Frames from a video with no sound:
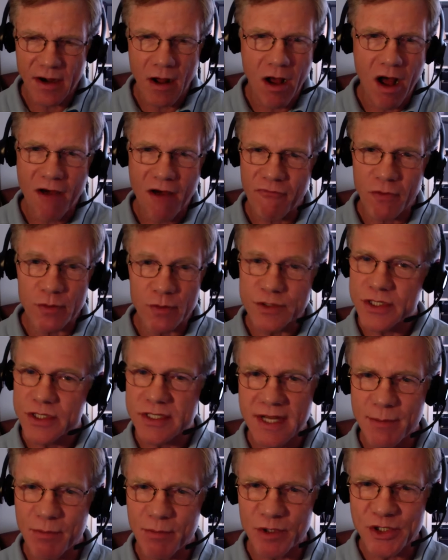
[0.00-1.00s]
off-road
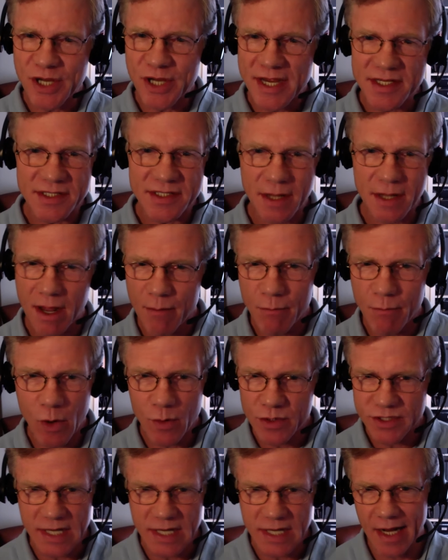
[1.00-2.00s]
steeplechase on
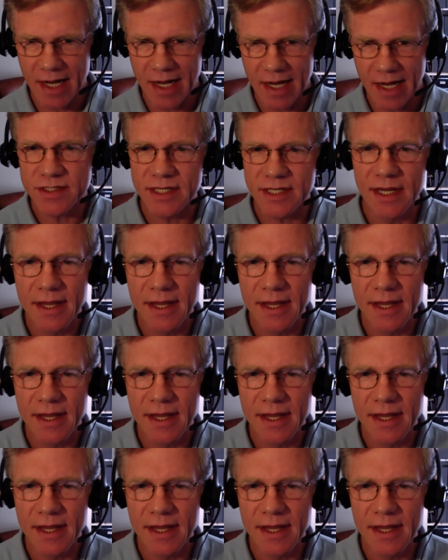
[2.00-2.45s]
motorcycles.